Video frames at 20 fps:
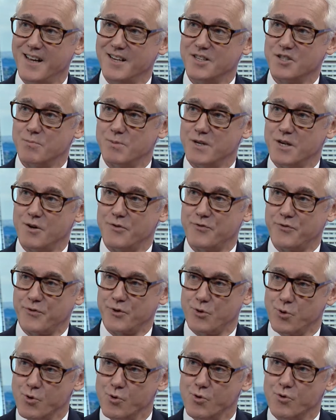to be our
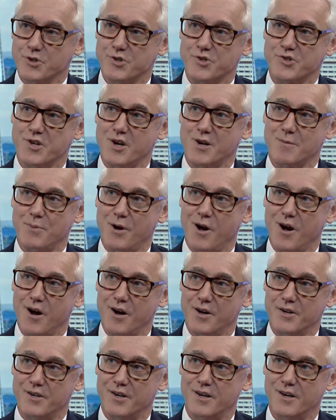cornerstone
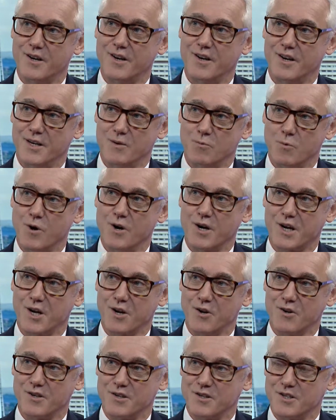partner in working
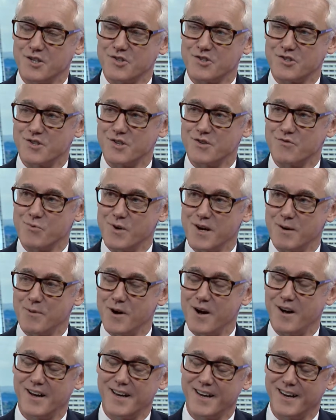on an initiative
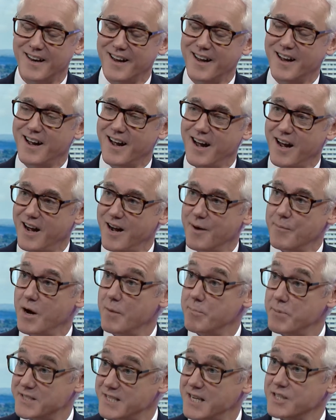whereby
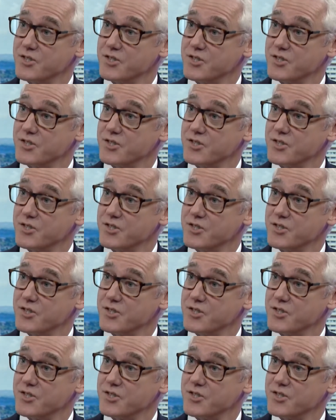multiple